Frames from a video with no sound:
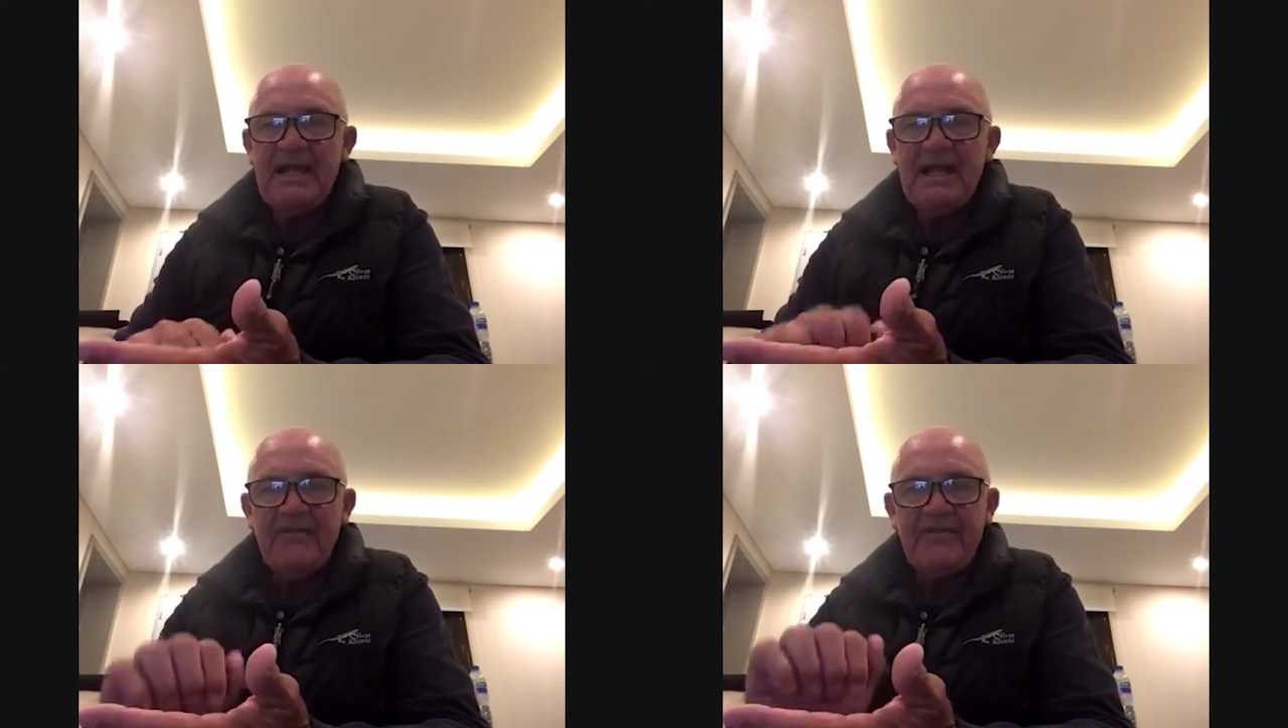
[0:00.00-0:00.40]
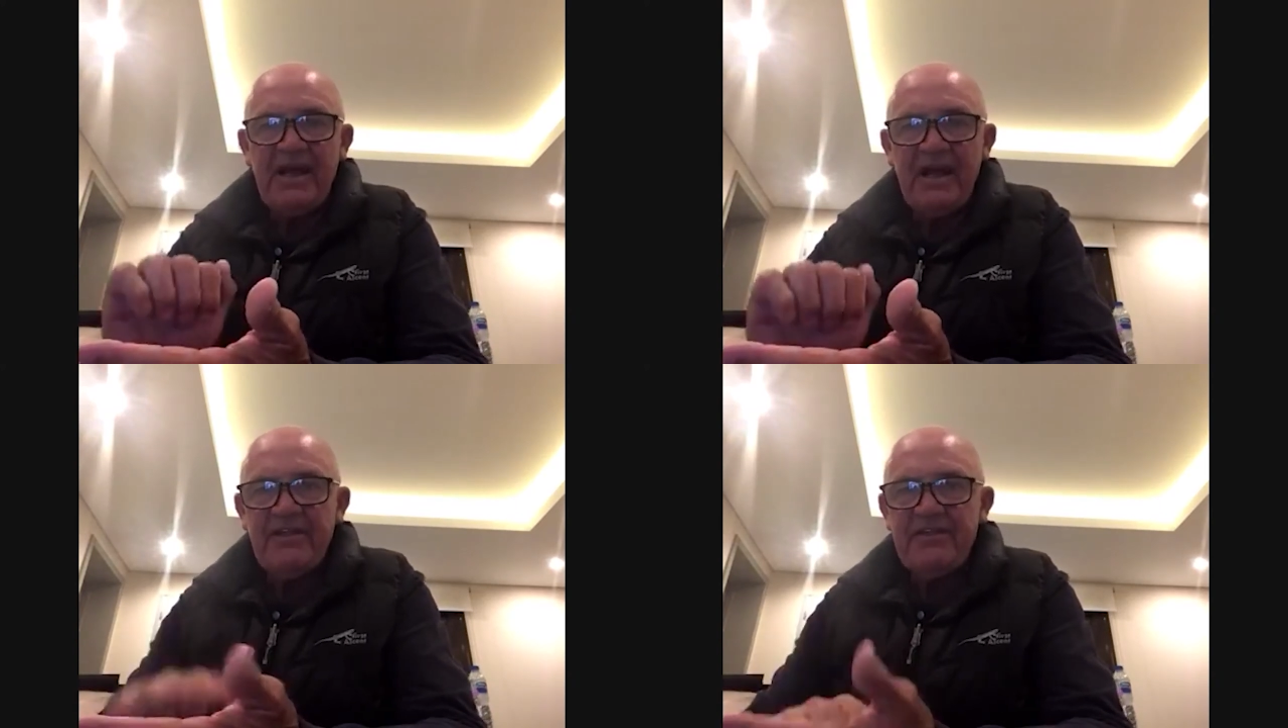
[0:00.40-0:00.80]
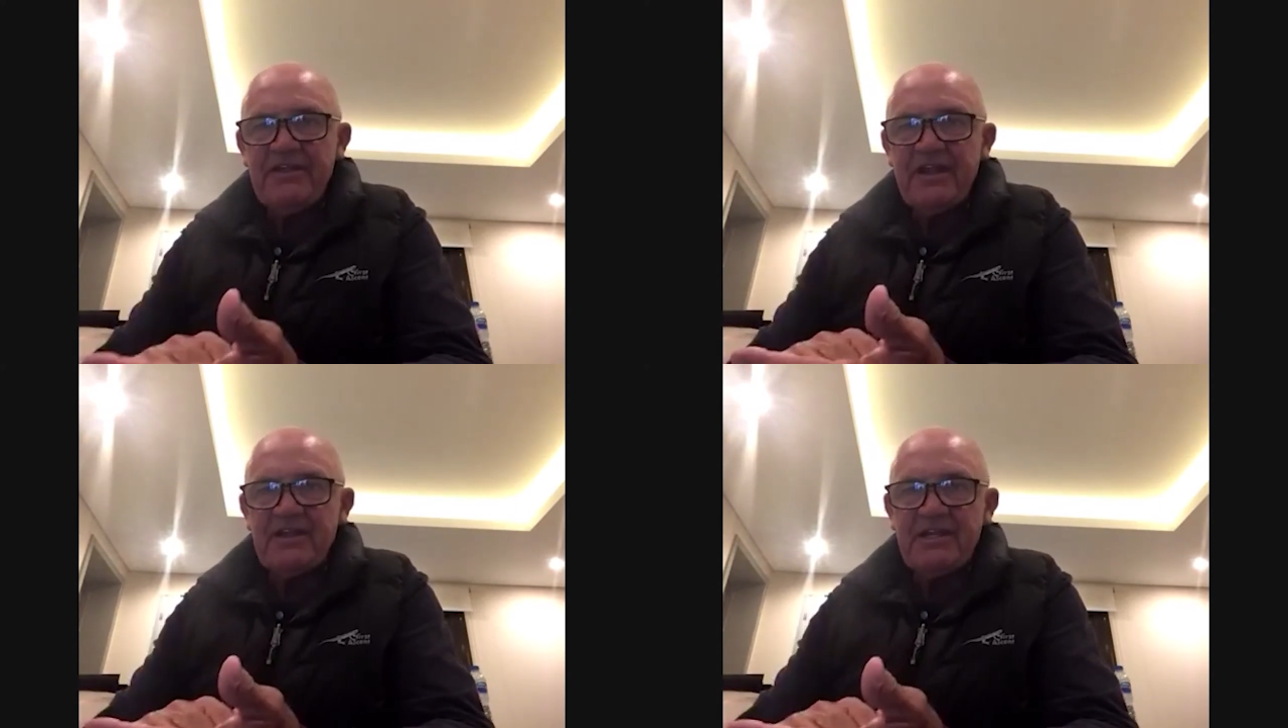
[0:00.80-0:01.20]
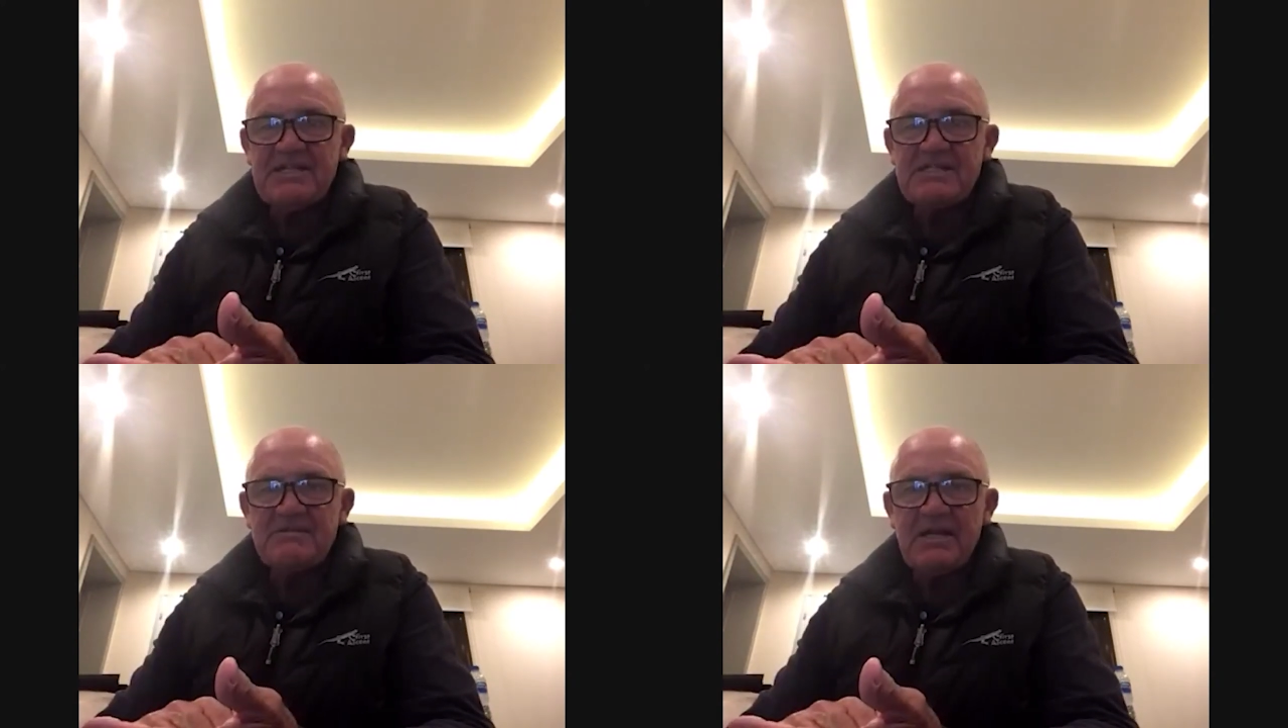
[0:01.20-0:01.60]
And the other thing that
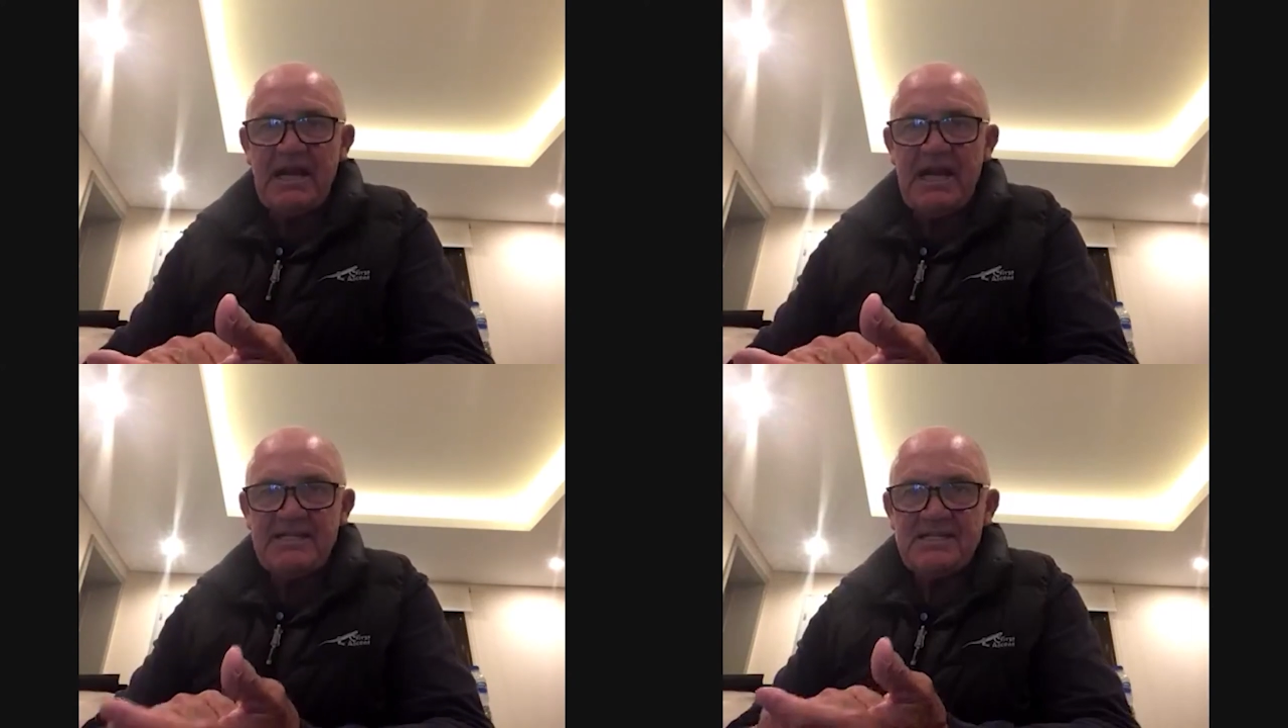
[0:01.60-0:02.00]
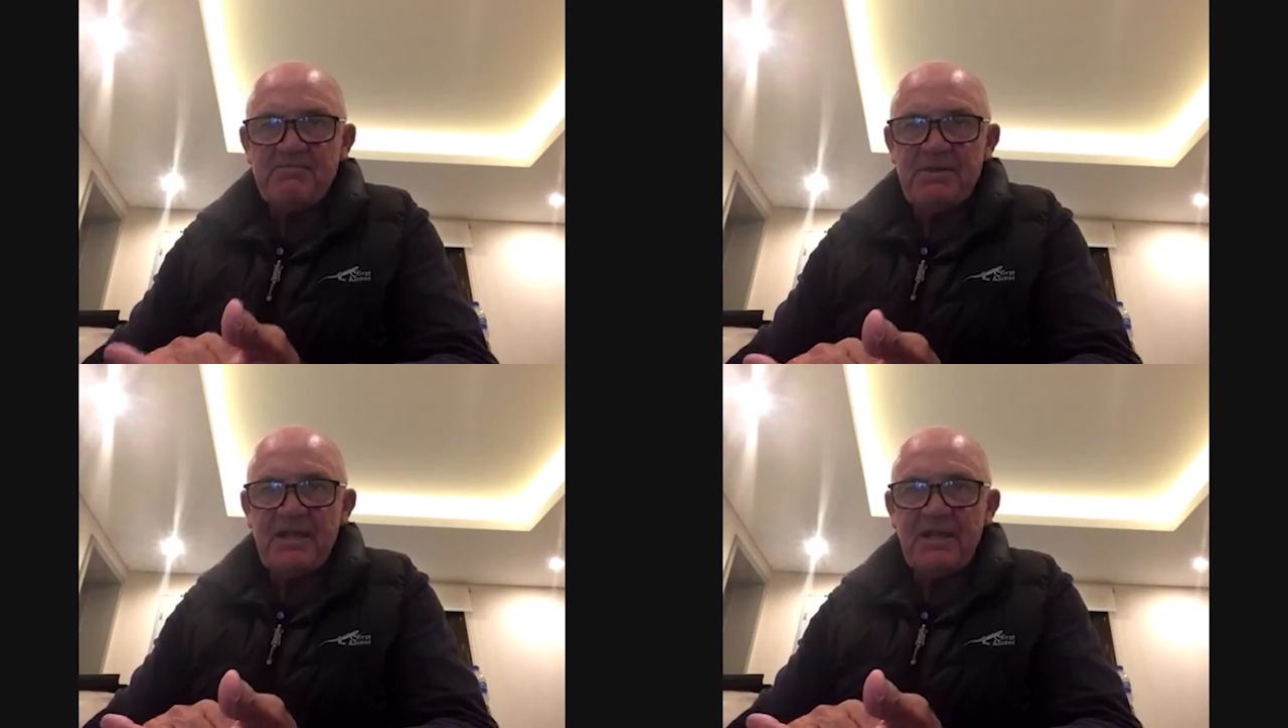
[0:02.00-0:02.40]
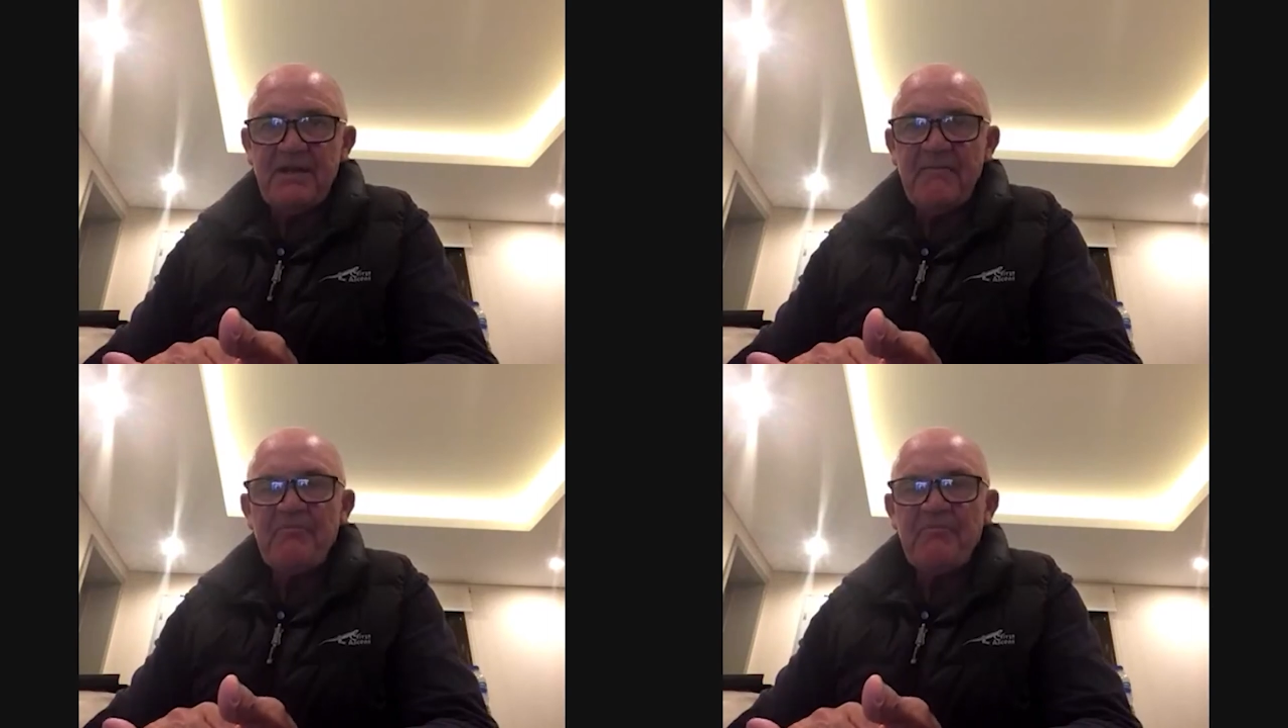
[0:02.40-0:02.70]
it's at speed,